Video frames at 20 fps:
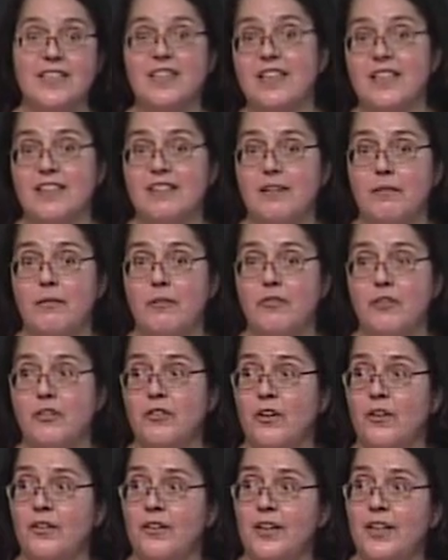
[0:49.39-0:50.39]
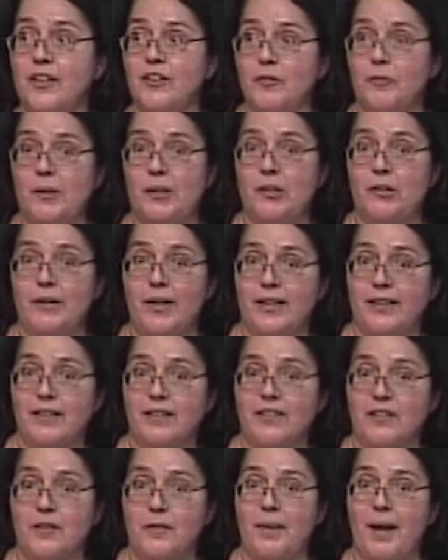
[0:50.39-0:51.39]
some of you don't need to be directed
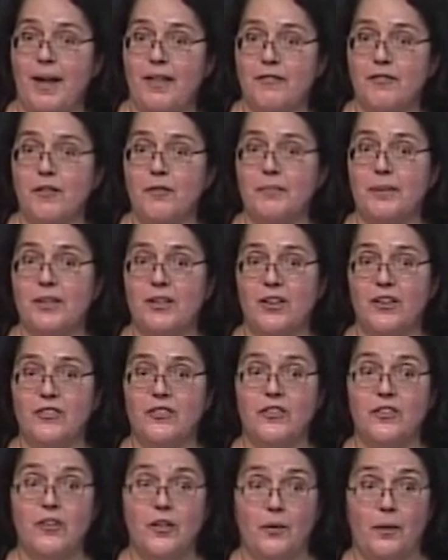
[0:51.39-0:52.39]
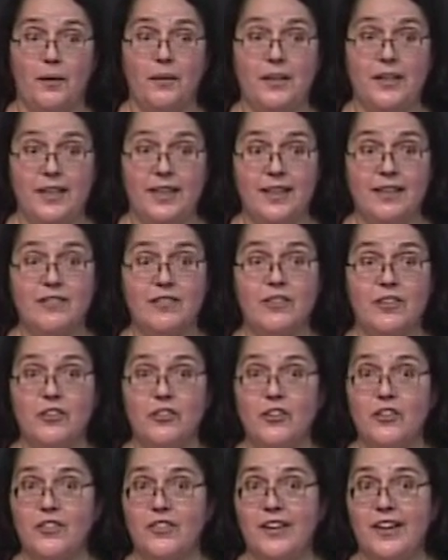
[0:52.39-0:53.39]
to the bathroom because you know where it is because
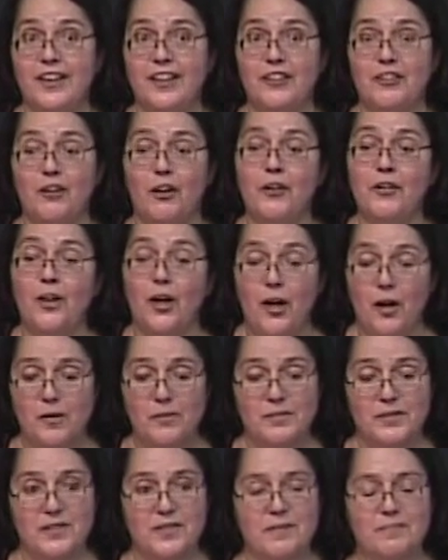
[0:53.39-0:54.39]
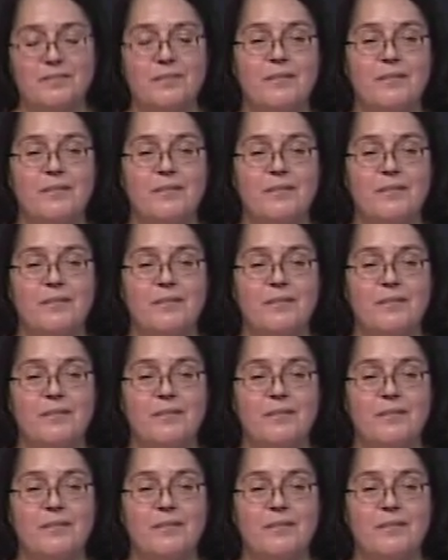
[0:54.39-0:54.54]
you're sitting in your own homes.